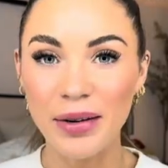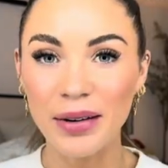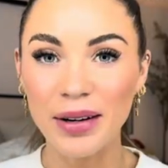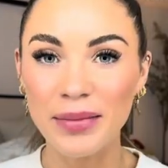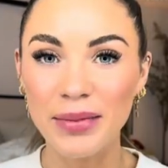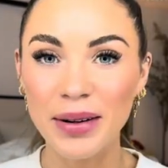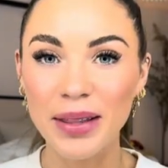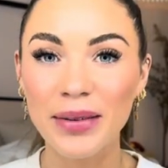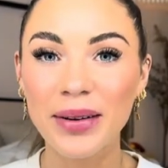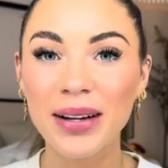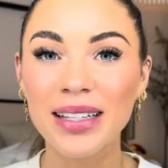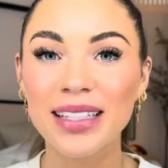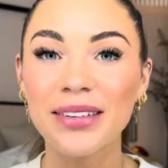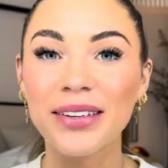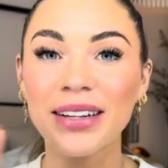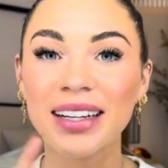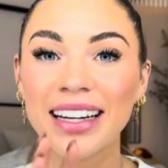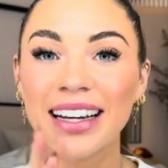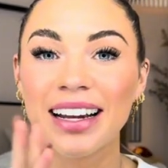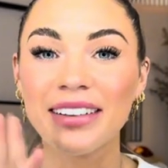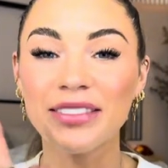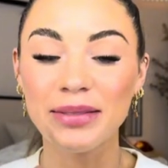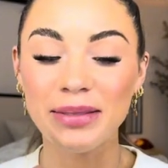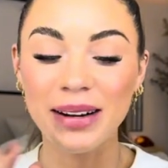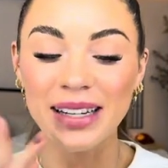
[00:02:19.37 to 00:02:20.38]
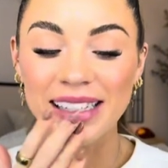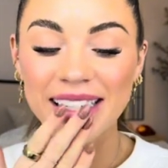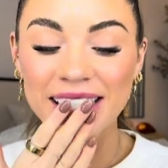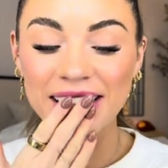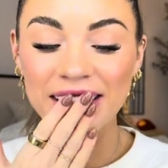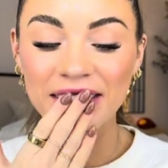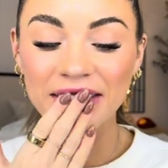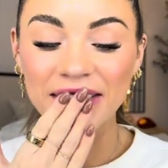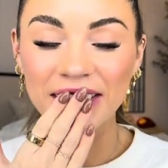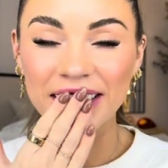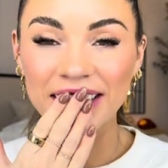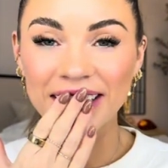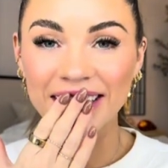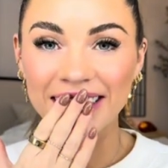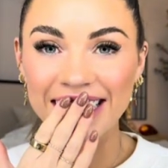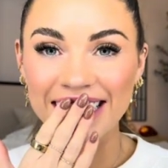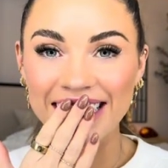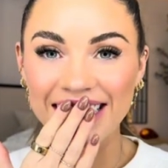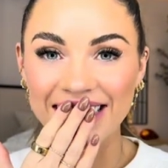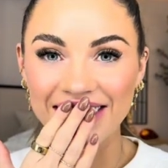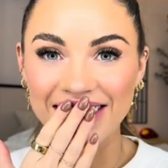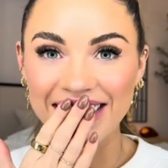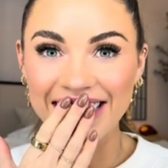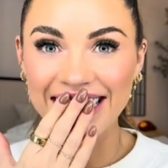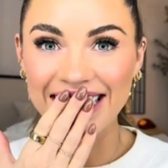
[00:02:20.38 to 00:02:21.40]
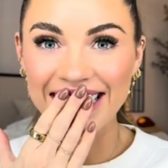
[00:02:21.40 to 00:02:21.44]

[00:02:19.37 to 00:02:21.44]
gonna put the ones that we're gonna give to my sister for Christmas.